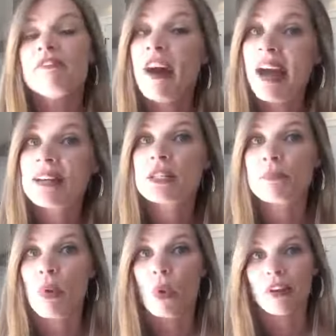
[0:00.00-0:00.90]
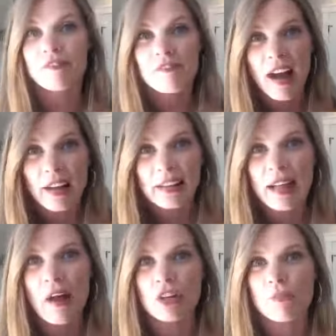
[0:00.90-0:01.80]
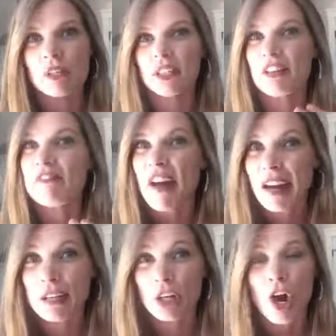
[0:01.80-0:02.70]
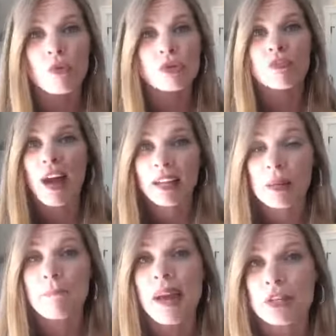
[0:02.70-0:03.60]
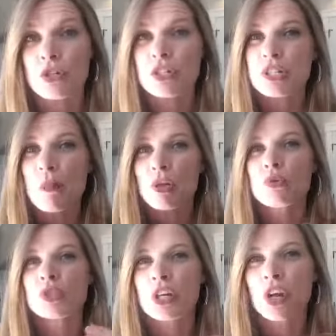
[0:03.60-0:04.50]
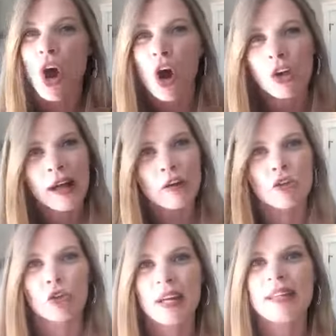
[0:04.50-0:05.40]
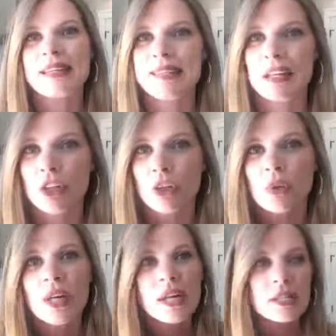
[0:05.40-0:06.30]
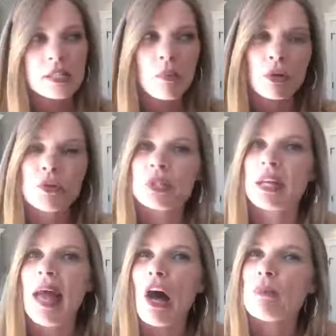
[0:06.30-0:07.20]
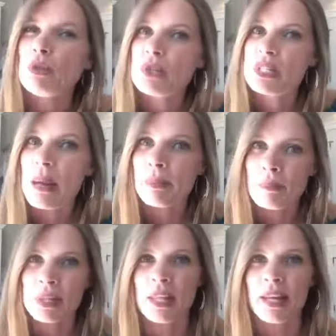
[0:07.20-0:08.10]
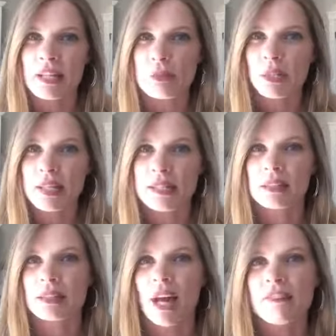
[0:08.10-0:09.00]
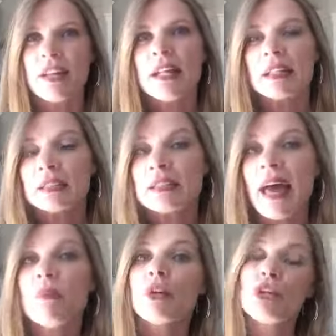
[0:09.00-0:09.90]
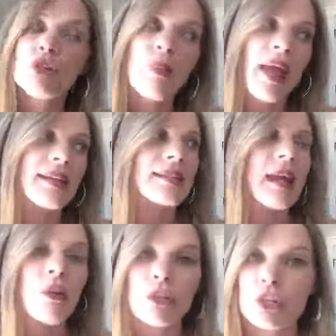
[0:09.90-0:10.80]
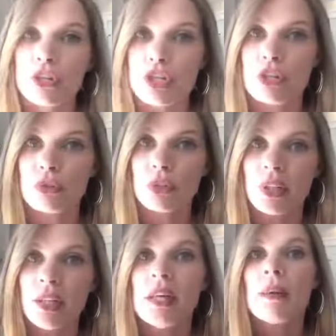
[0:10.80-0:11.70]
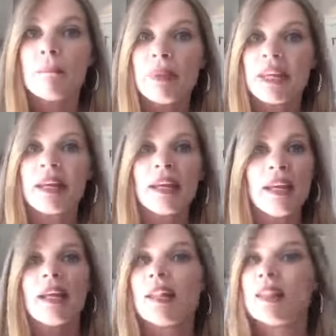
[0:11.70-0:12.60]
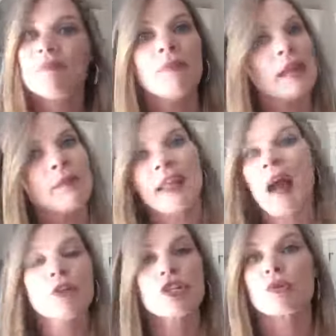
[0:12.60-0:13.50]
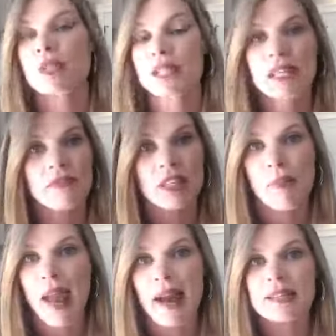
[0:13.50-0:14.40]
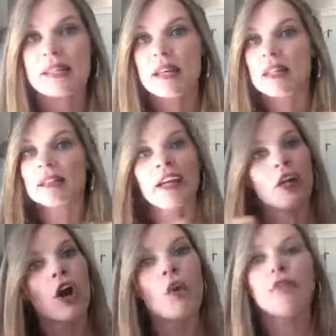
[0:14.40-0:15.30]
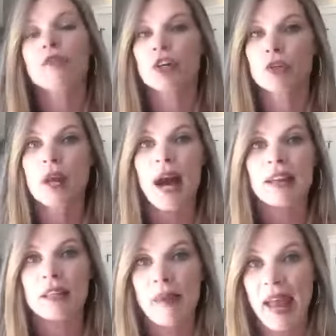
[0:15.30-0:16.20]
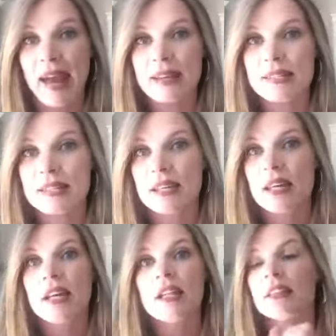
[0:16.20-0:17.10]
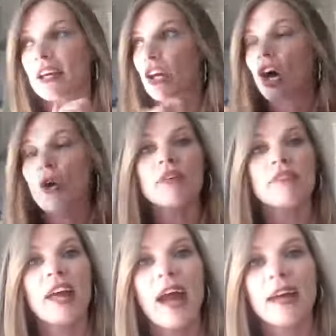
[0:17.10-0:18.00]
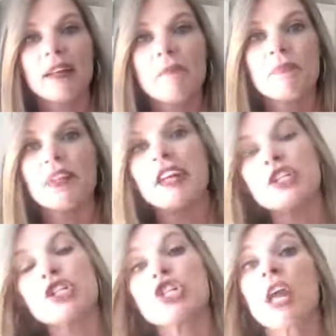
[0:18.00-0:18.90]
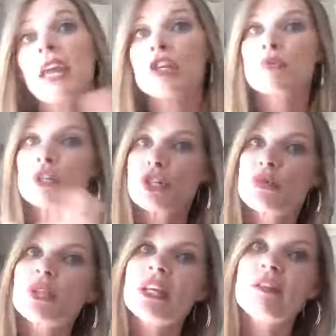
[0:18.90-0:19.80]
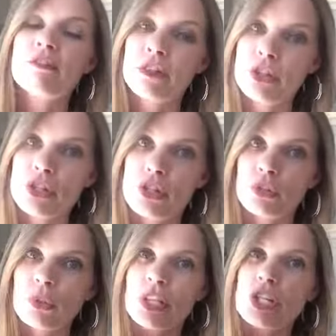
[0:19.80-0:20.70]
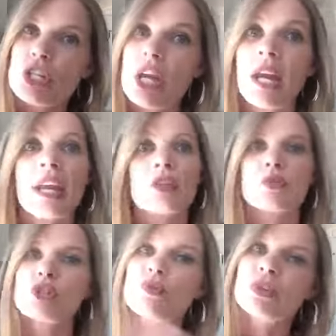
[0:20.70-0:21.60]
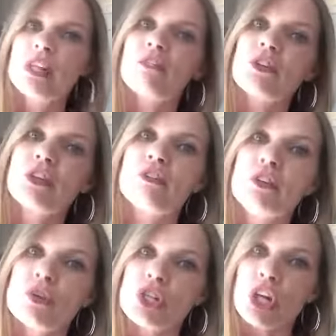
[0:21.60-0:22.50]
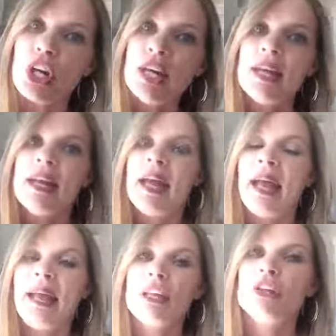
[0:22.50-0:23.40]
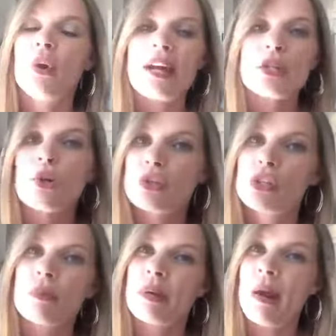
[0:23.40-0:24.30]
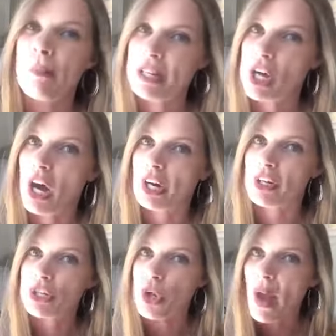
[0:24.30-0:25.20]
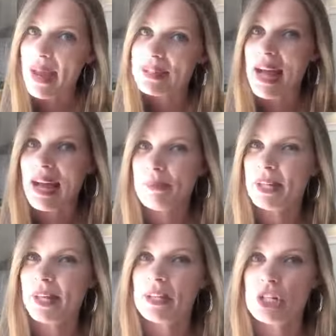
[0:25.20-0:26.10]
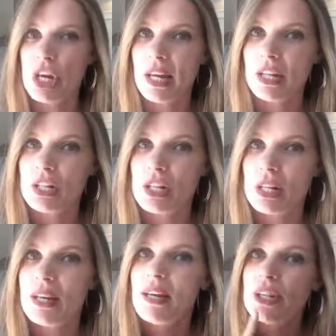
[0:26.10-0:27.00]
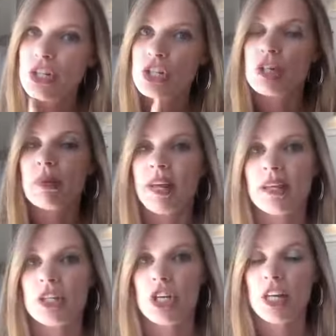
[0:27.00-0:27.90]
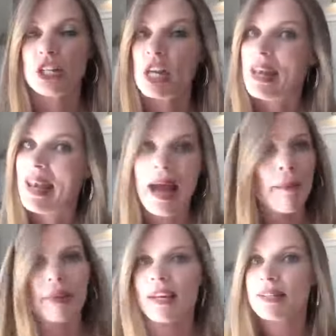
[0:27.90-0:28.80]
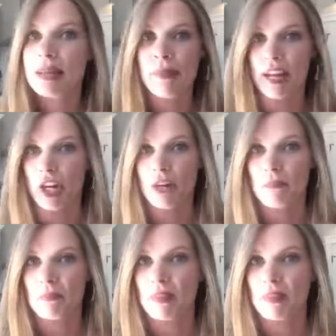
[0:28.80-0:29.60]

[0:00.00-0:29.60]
Find support, find accountability, find a coach, find a mentor, someone who's going to call out greatness in you, someone who's going to help you step up to the next place in life. Let what you pass down to your children be maybe not what you received in the past. Let go of what you got in the past. Let go of that and change what you leave for your children. Change what you leave for their future. And I told you a little bit about my daughter. So as I began to change, she began to change. Not because I made her.